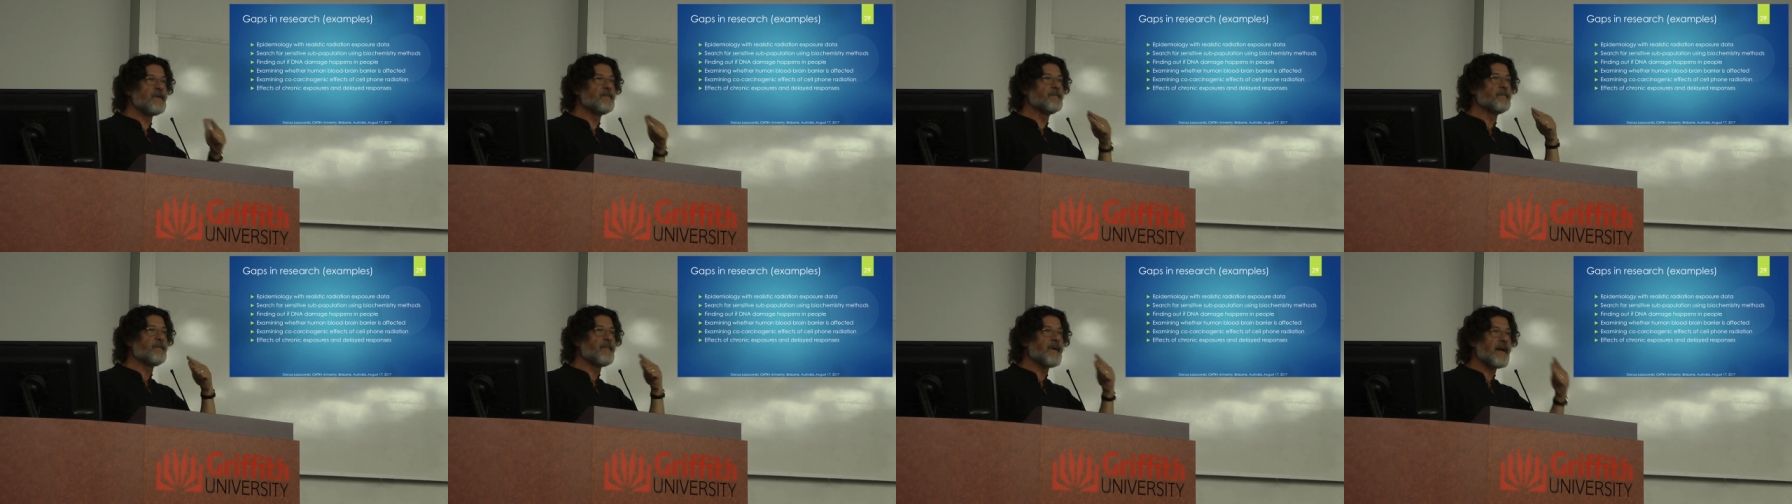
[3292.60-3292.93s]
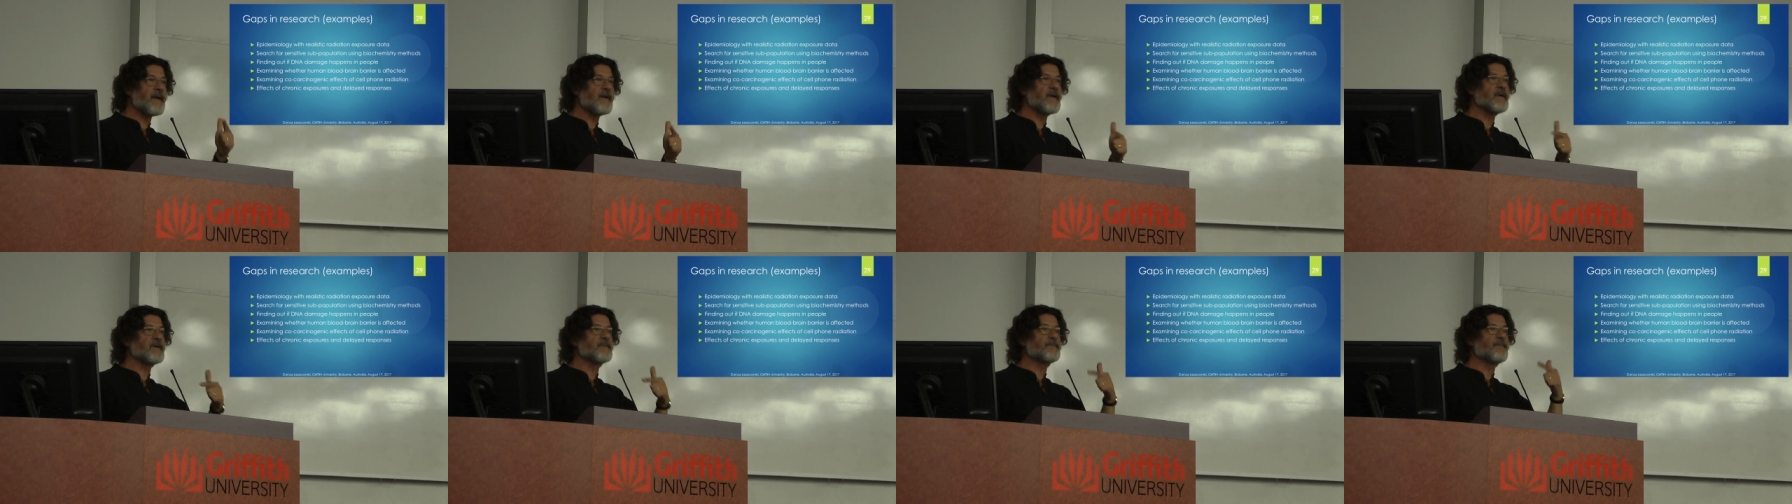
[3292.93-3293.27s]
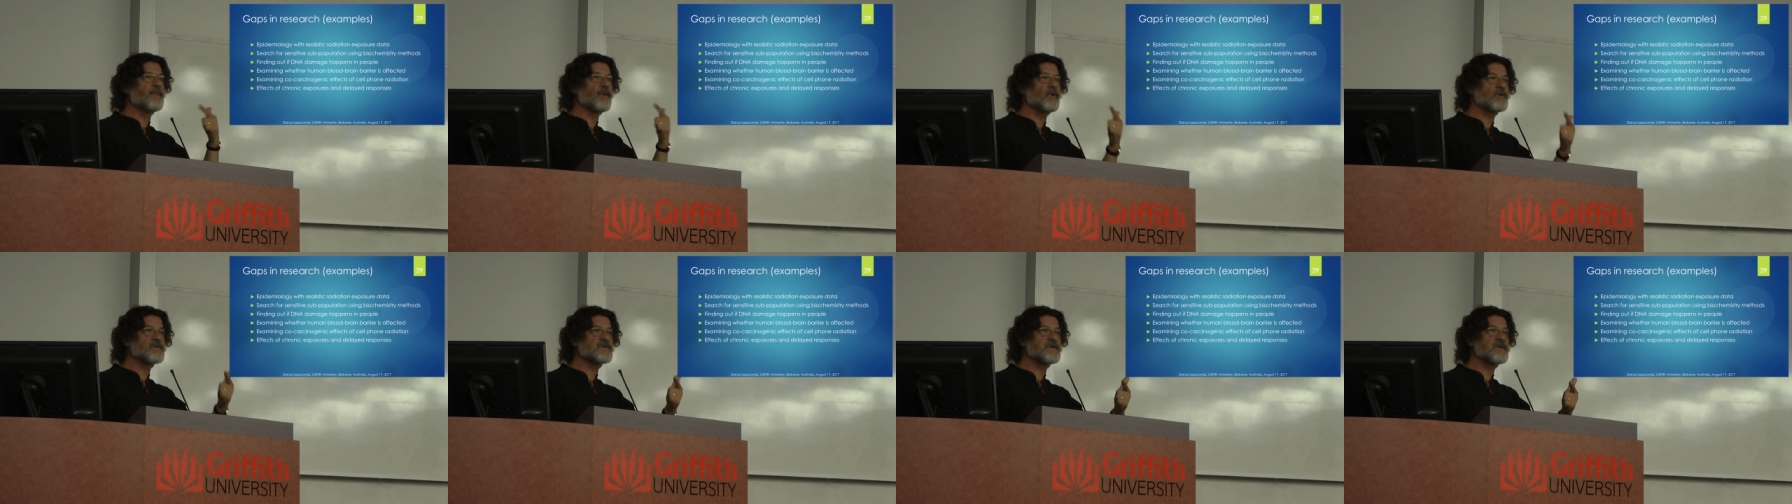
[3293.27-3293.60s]

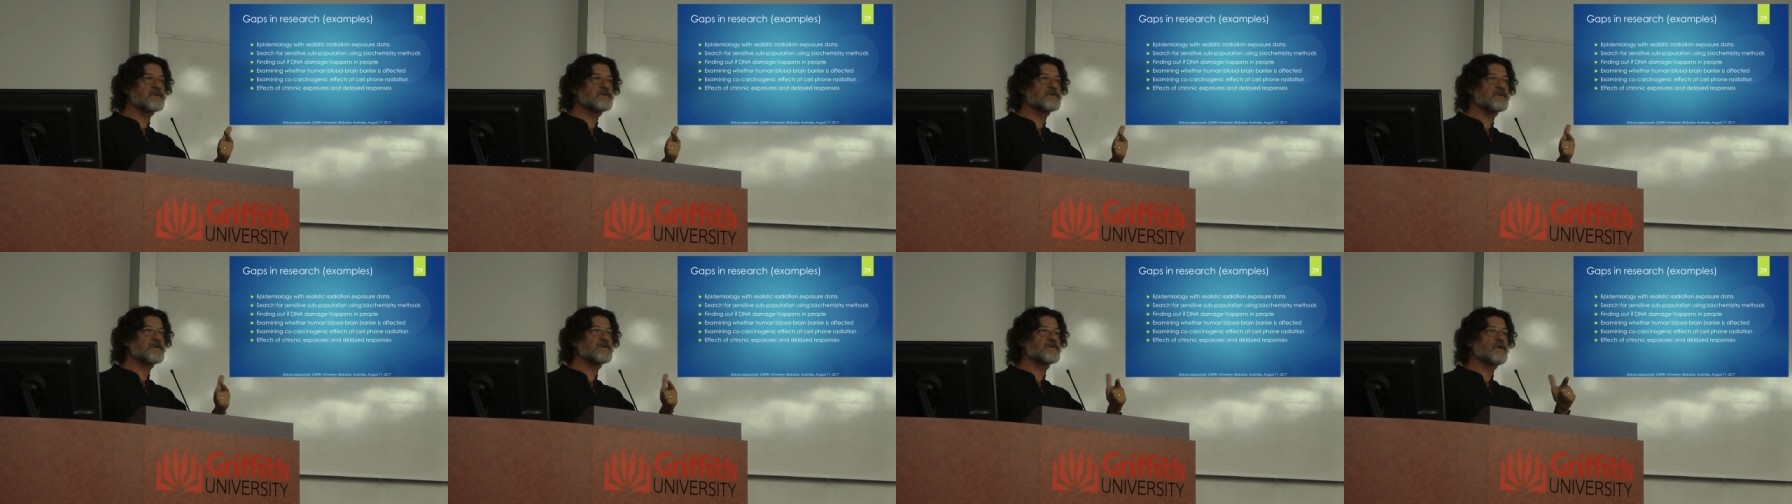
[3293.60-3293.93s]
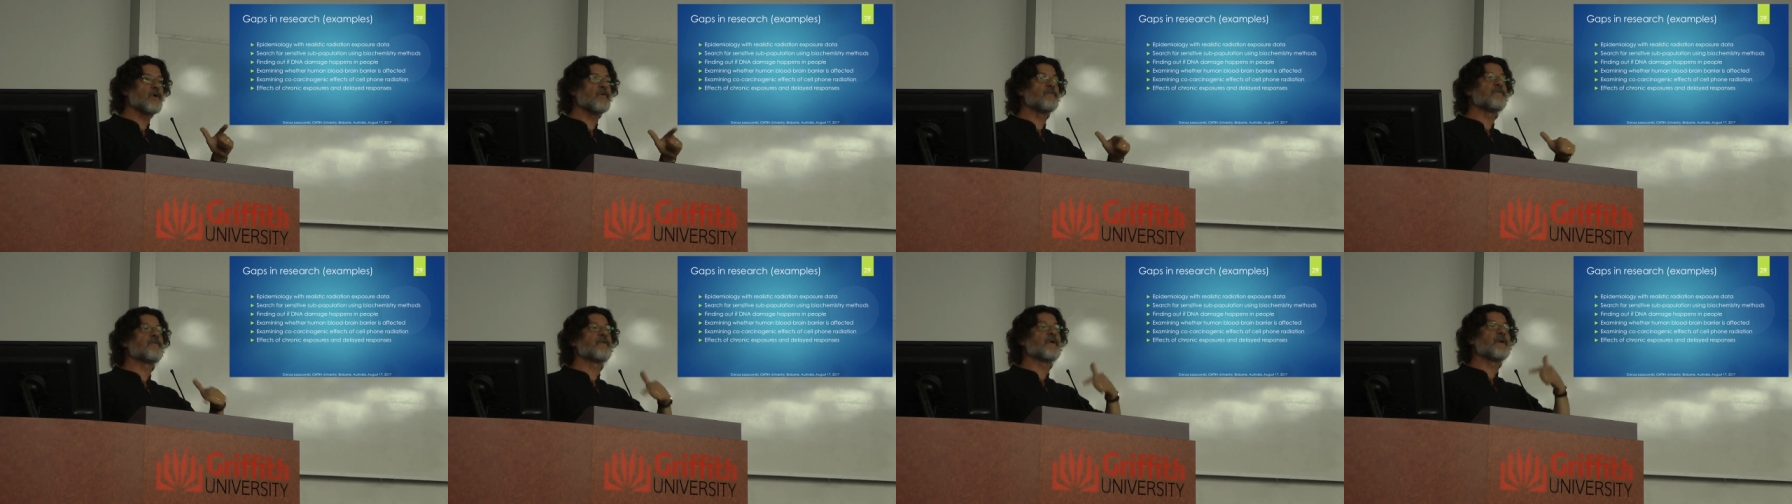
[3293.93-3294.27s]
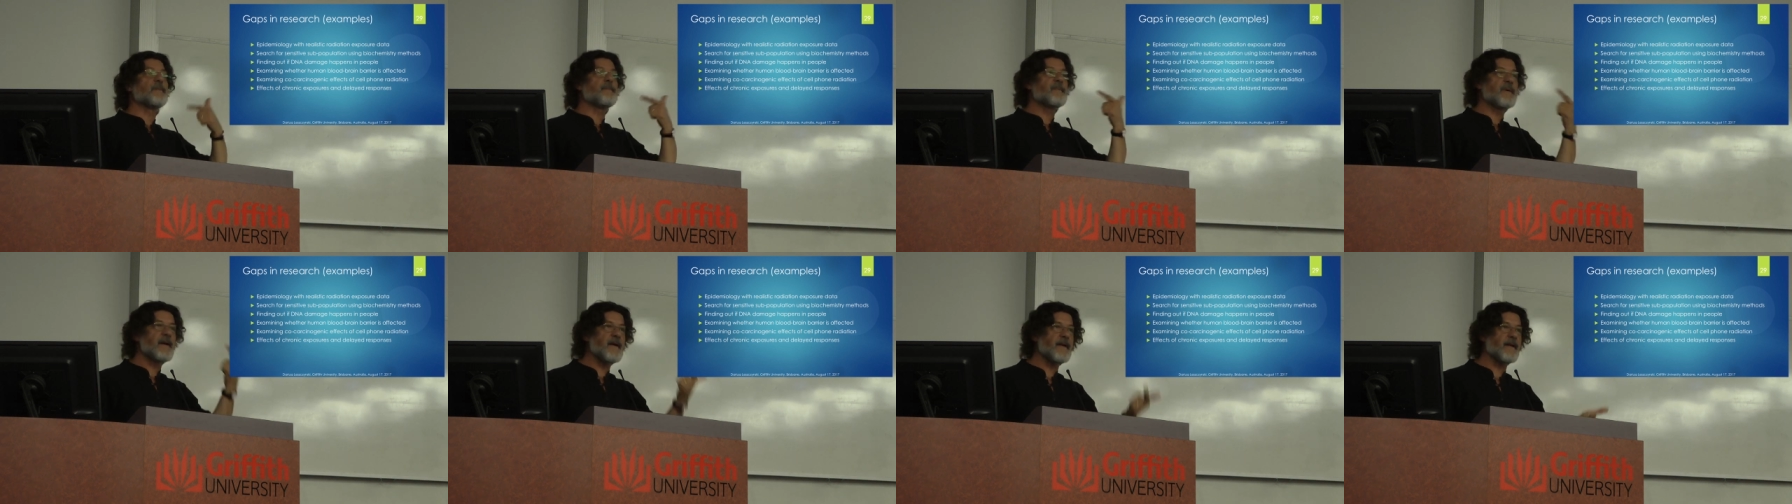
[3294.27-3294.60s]
impairing processes
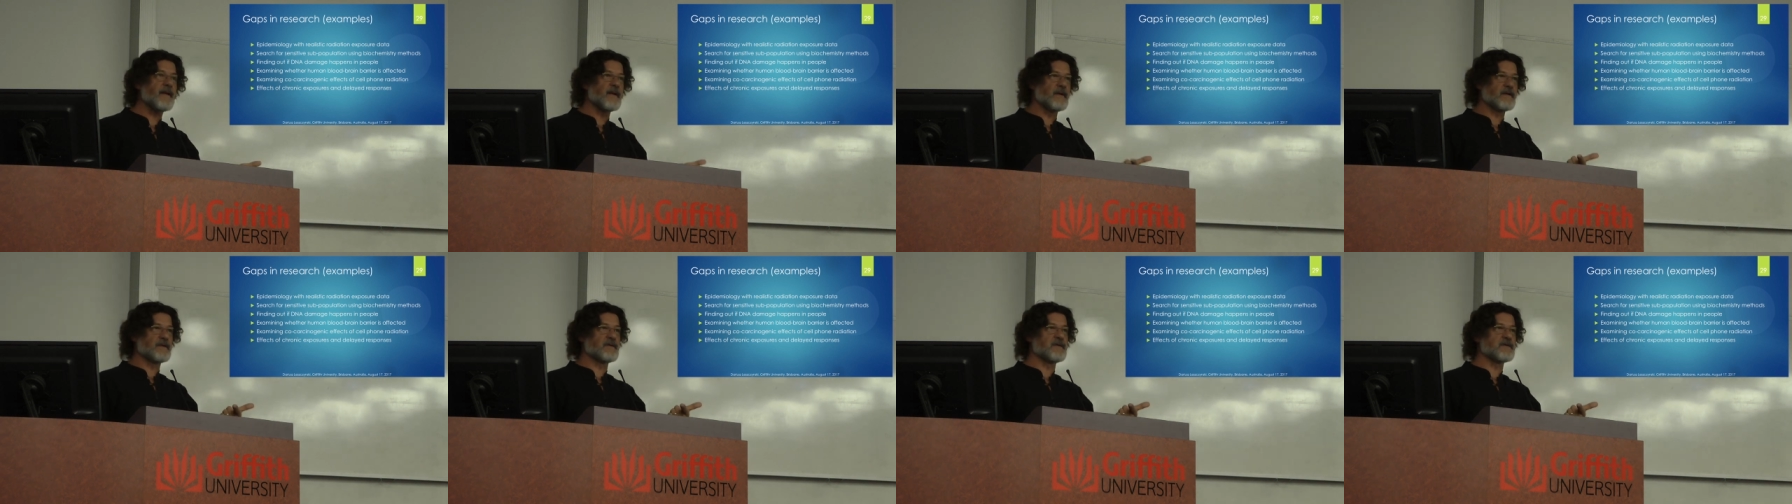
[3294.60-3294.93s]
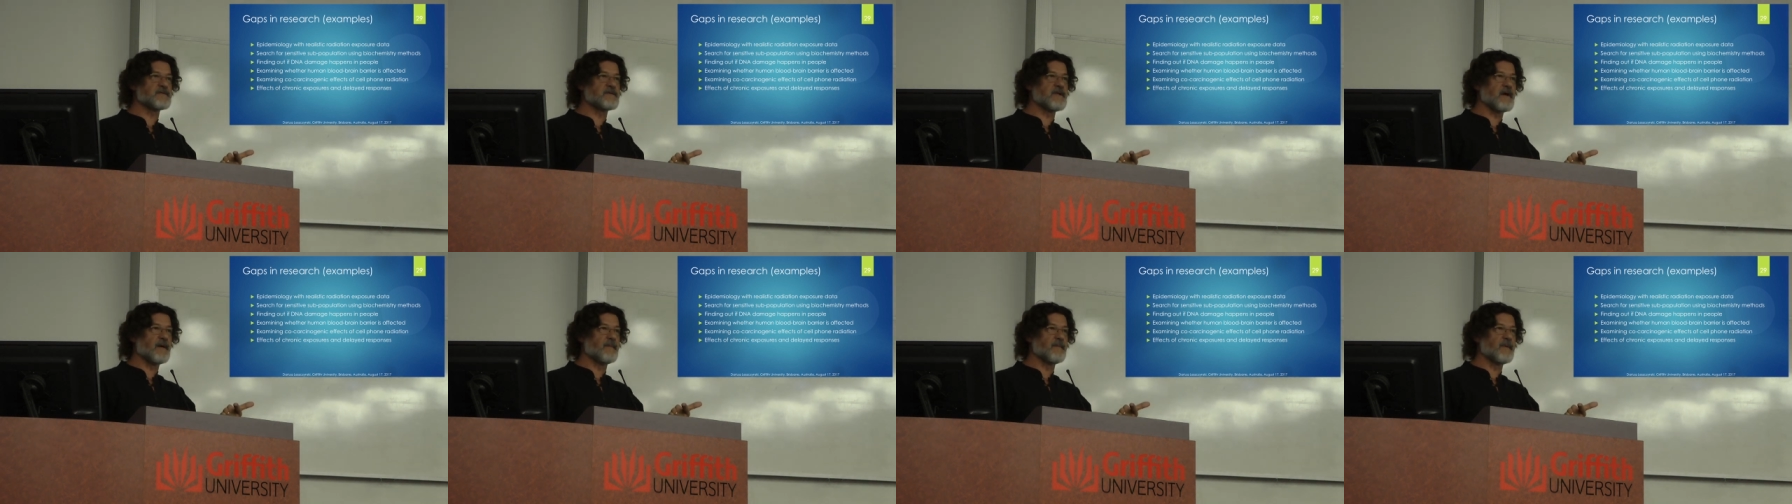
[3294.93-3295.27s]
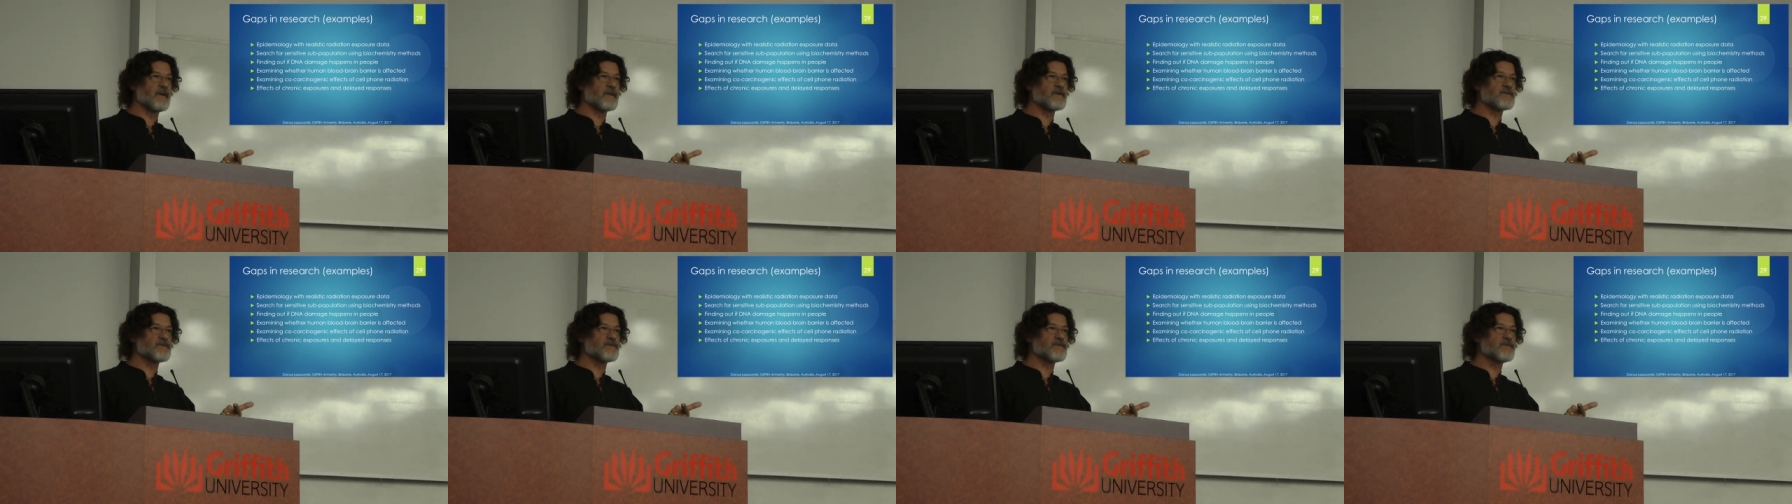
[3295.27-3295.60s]
of repairing this
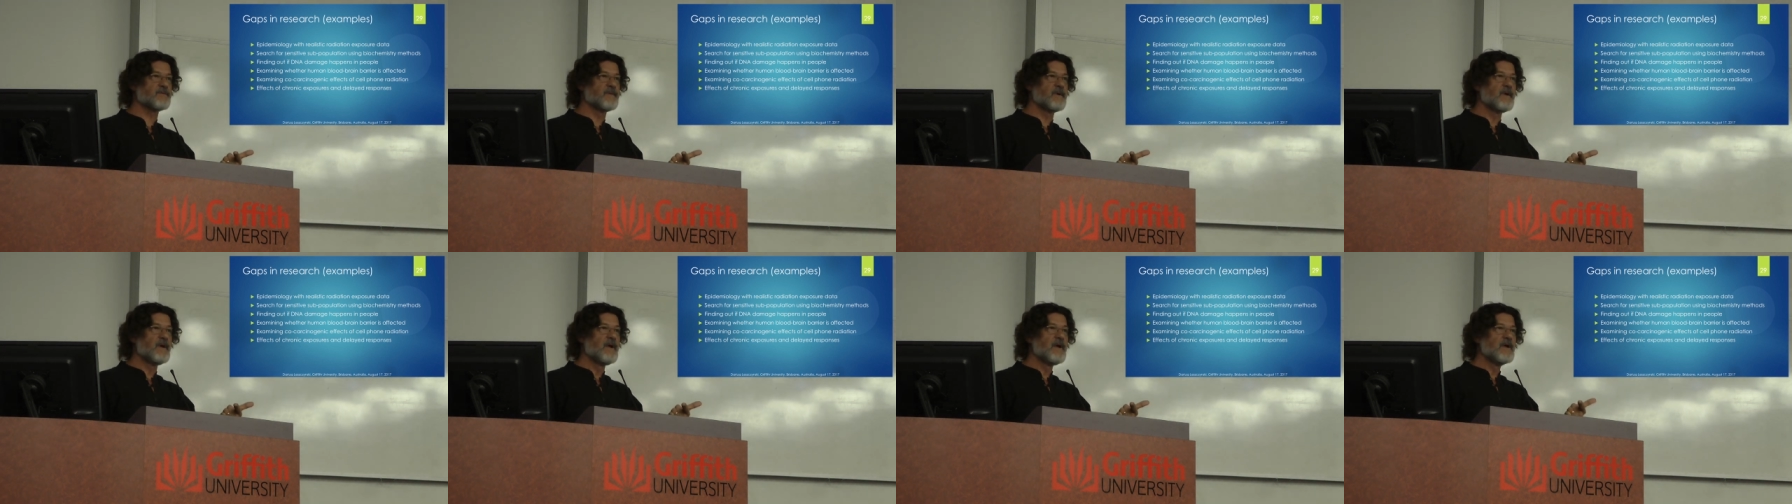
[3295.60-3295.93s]
damage.